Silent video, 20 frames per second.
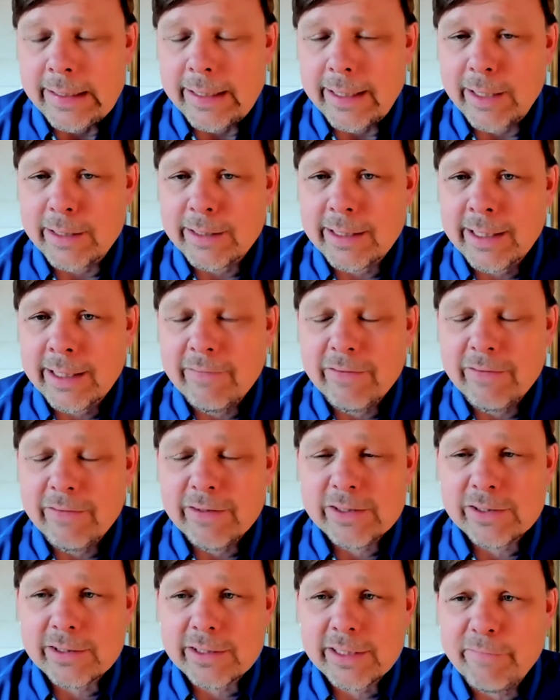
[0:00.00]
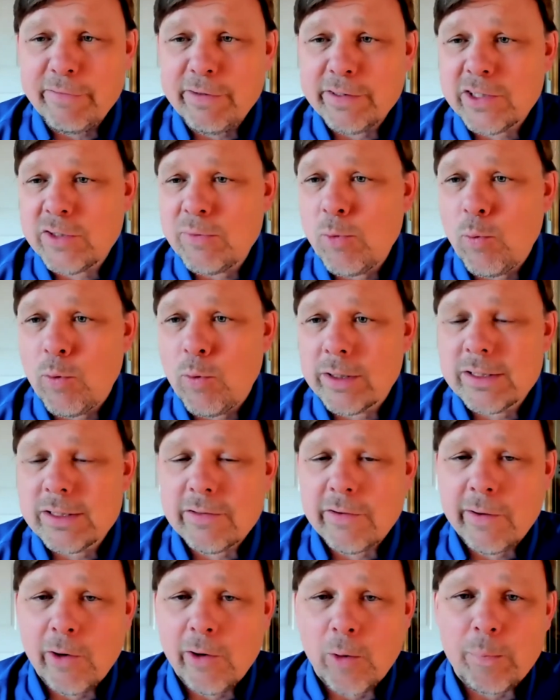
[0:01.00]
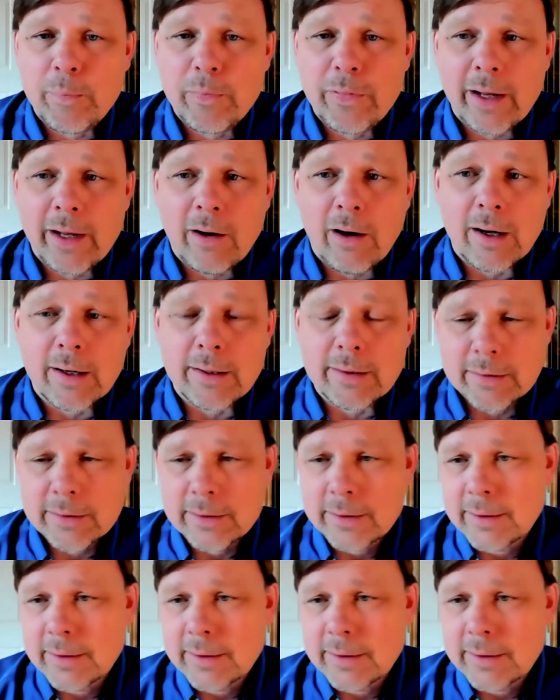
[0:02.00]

give us some words of hope that our